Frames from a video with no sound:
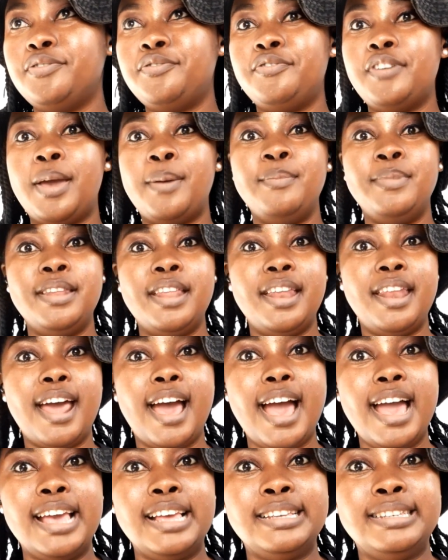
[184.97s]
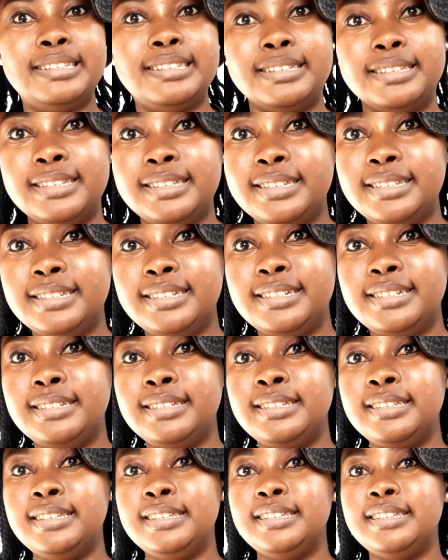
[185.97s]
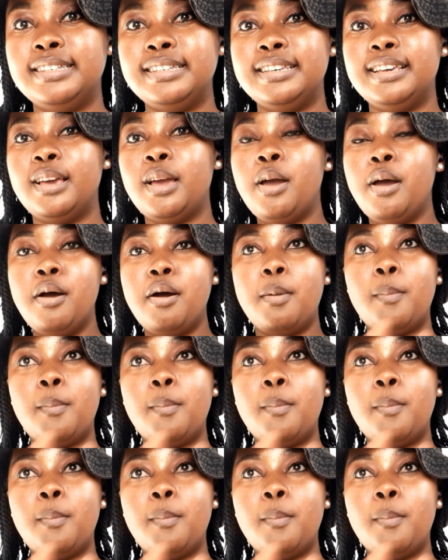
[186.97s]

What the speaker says: feminine hygiene,